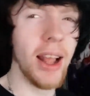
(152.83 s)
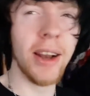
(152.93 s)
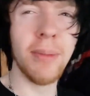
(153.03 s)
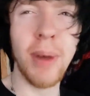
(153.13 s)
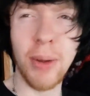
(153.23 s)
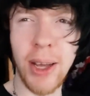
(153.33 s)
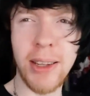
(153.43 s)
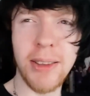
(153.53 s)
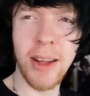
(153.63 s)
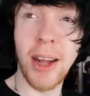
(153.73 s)
And by the
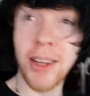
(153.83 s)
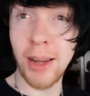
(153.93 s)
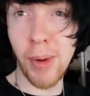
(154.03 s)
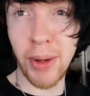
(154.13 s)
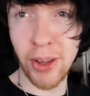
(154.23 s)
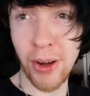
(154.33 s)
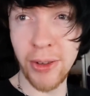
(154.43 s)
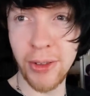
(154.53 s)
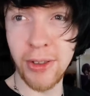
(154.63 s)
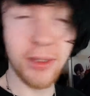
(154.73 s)
way, I didn't get my
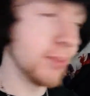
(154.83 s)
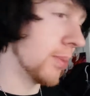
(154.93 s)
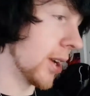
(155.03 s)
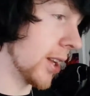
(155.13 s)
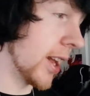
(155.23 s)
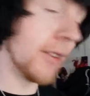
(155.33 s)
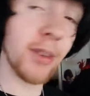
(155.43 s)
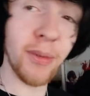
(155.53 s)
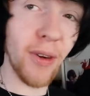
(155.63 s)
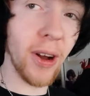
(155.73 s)
McDonald's, but I did
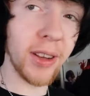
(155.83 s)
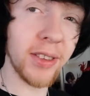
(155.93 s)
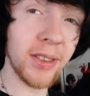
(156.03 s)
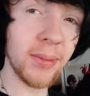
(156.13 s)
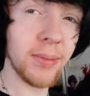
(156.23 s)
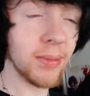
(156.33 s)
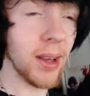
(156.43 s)
have some fries.